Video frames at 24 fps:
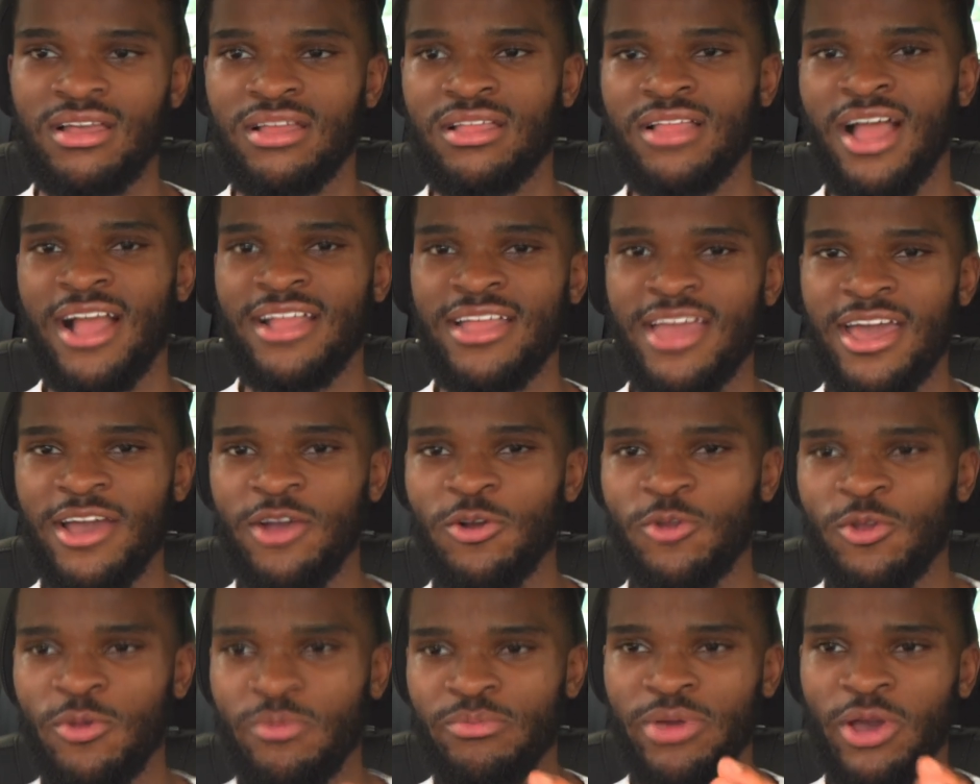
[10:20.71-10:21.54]
Like they're
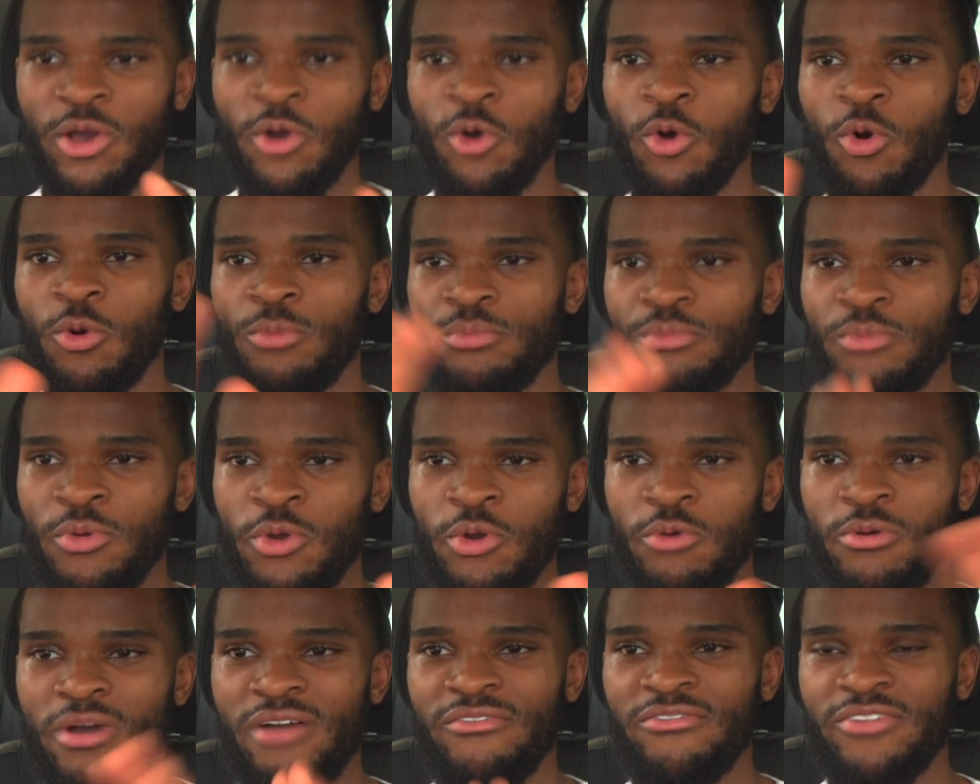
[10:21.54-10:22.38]
going to become
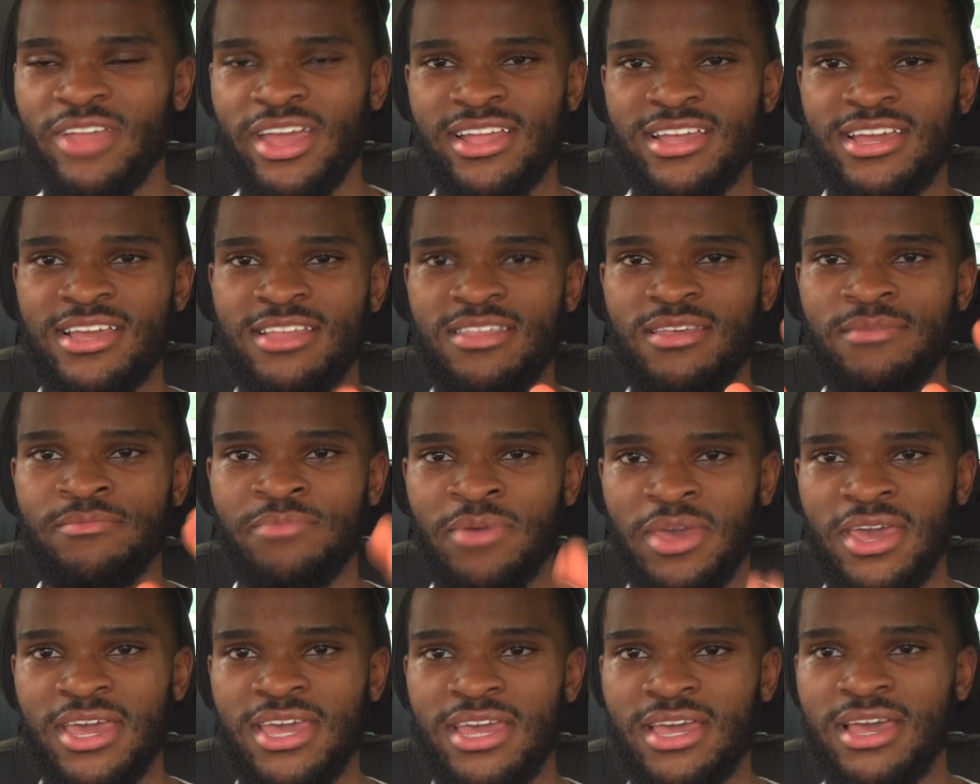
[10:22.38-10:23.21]
whoever they need to
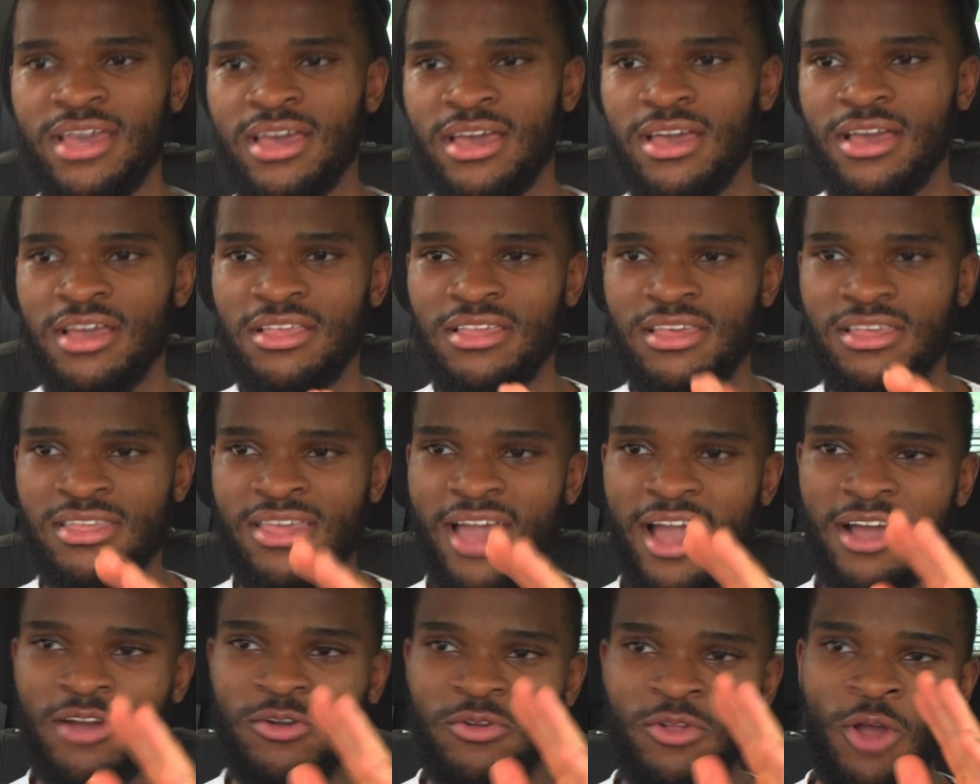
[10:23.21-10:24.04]
be to
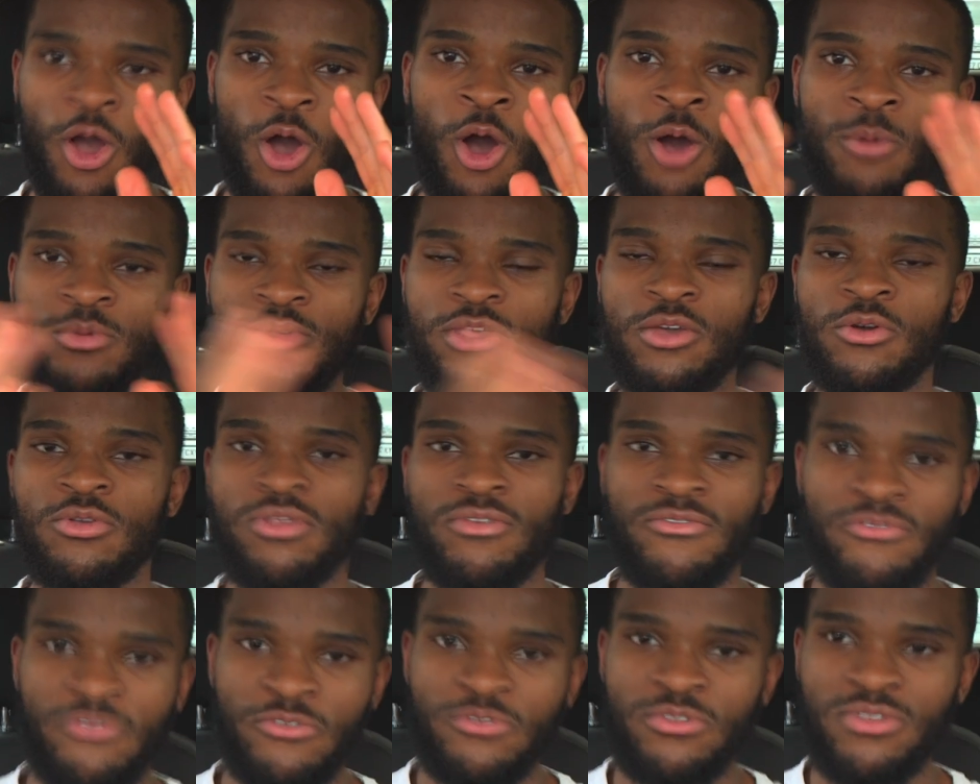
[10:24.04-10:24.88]
tackle the obstacles
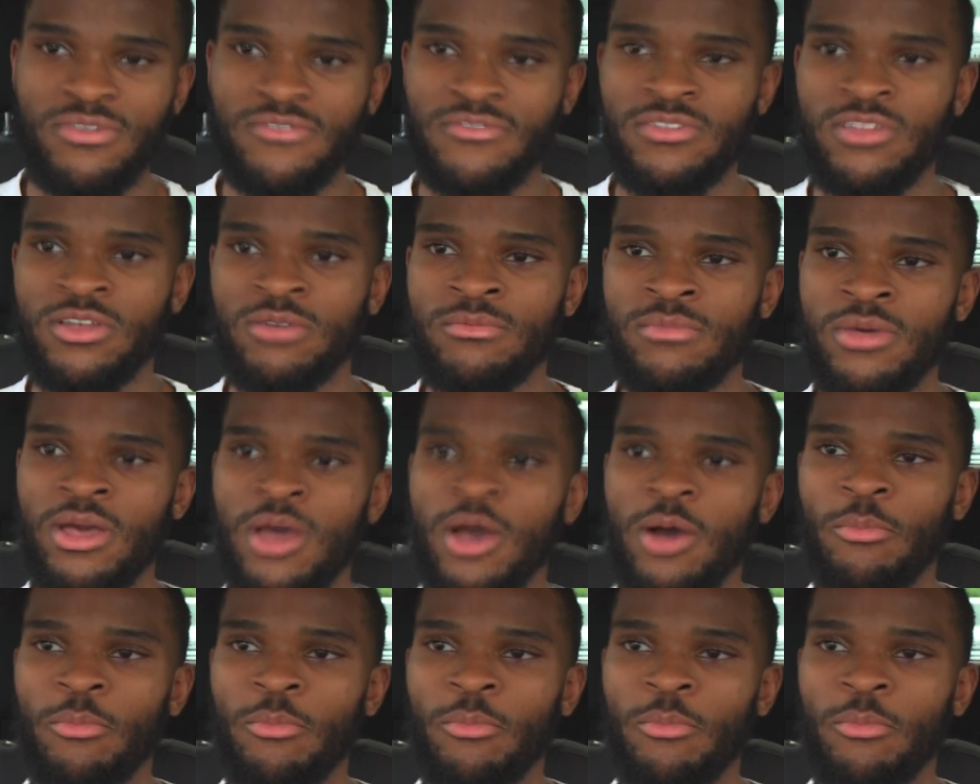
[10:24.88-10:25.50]
in front of them.